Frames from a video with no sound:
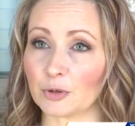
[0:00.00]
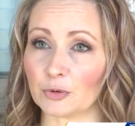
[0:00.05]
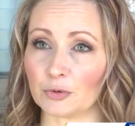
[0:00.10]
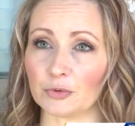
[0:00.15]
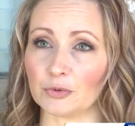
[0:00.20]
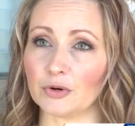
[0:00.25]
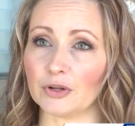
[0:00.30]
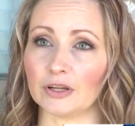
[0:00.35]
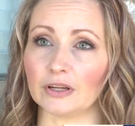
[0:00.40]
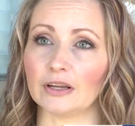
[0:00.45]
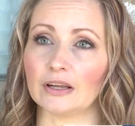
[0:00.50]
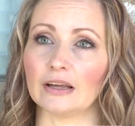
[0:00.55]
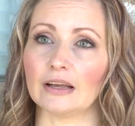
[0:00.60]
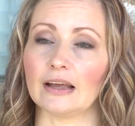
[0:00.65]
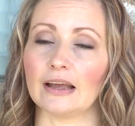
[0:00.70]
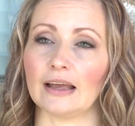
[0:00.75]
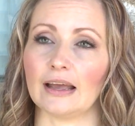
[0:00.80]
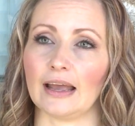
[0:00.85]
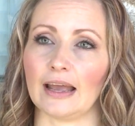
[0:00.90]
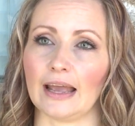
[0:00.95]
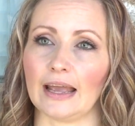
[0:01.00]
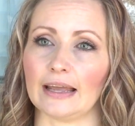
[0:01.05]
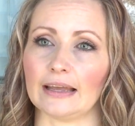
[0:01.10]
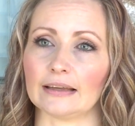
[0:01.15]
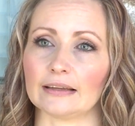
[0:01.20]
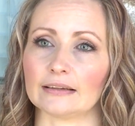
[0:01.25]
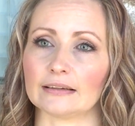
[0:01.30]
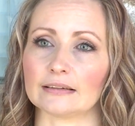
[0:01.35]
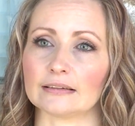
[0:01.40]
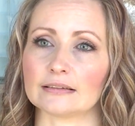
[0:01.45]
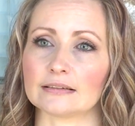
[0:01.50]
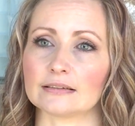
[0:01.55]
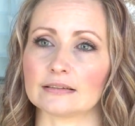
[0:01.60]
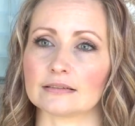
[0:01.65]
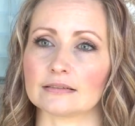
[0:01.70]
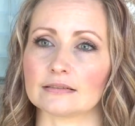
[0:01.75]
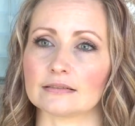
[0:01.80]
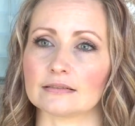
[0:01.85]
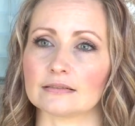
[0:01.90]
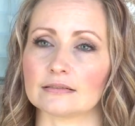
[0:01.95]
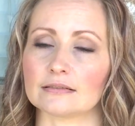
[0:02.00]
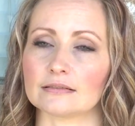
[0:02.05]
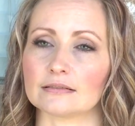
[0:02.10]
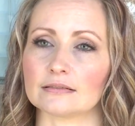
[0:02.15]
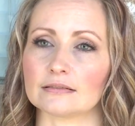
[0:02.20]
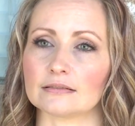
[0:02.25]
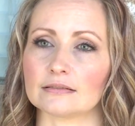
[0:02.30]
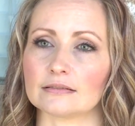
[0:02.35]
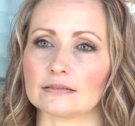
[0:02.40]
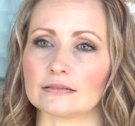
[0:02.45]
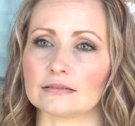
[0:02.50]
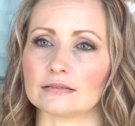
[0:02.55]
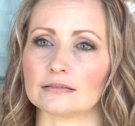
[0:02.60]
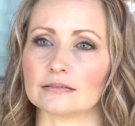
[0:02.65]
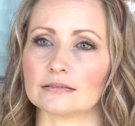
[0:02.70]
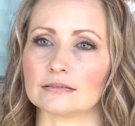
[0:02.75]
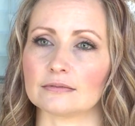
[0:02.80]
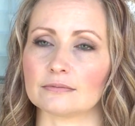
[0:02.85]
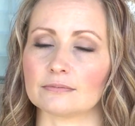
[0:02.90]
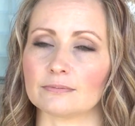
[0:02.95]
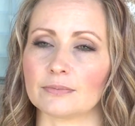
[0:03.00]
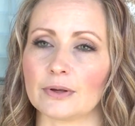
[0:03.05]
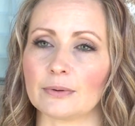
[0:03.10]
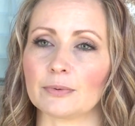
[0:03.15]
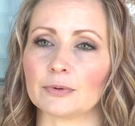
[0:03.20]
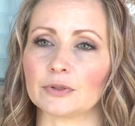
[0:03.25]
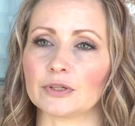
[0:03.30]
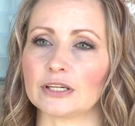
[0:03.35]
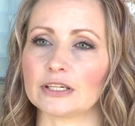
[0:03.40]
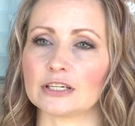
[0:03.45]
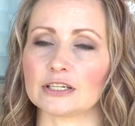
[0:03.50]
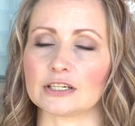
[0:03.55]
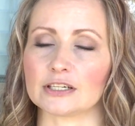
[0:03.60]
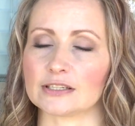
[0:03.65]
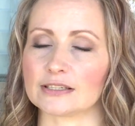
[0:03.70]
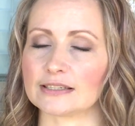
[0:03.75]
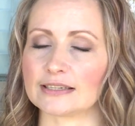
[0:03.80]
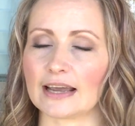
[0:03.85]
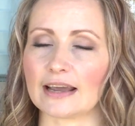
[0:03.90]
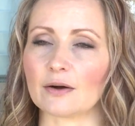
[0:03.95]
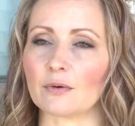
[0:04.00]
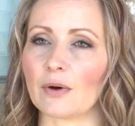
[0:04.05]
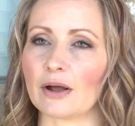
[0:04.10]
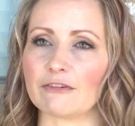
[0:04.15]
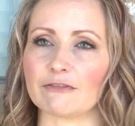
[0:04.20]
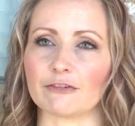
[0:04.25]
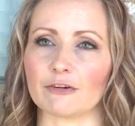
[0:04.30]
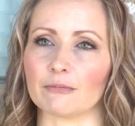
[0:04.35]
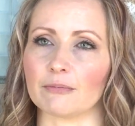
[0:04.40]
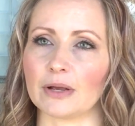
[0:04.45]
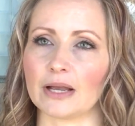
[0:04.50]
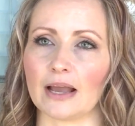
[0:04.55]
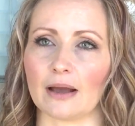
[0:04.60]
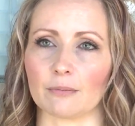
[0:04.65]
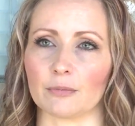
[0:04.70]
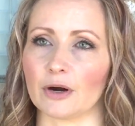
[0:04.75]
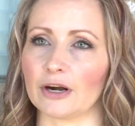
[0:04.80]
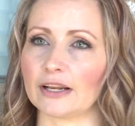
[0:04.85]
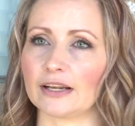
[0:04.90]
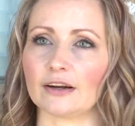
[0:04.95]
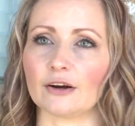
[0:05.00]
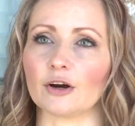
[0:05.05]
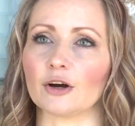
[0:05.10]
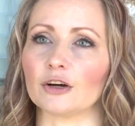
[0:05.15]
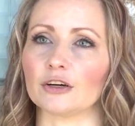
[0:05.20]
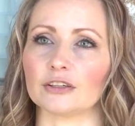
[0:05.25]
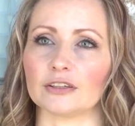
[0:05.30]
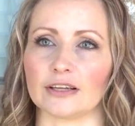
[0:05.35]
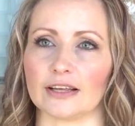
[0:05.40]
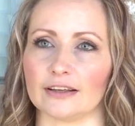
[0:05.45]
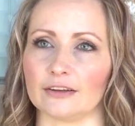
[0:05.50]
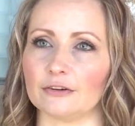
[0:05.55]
mood and people need to just stay away from me. I'm ready to hurt and